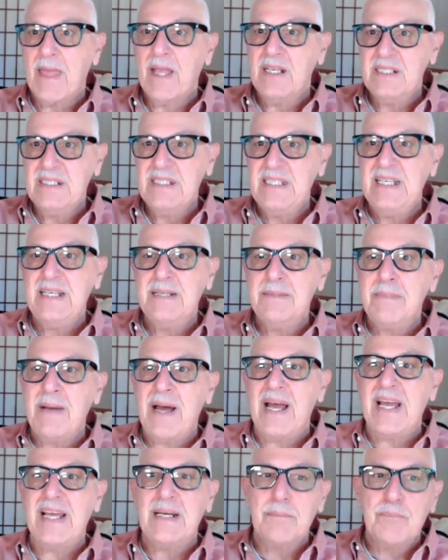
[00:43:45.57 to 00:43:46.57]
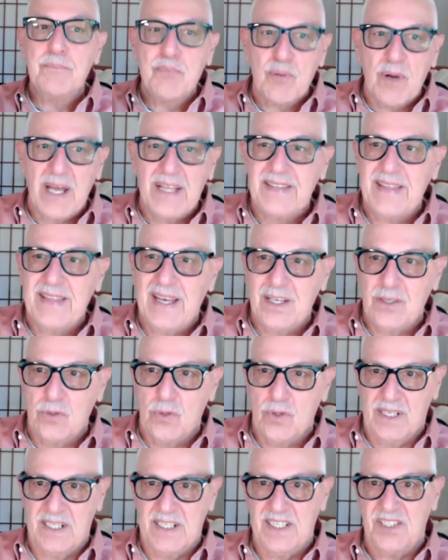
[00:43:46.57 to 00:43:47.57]
Nehemiah brought that
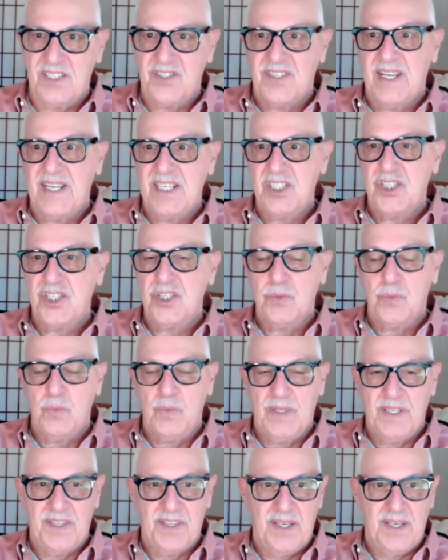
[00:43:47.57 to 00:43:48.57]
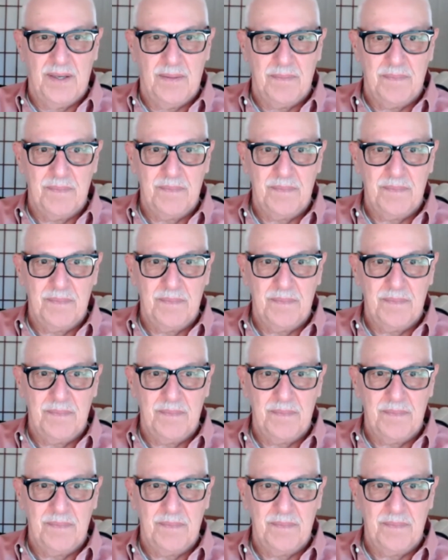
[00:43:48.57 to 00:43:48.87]
organization with him.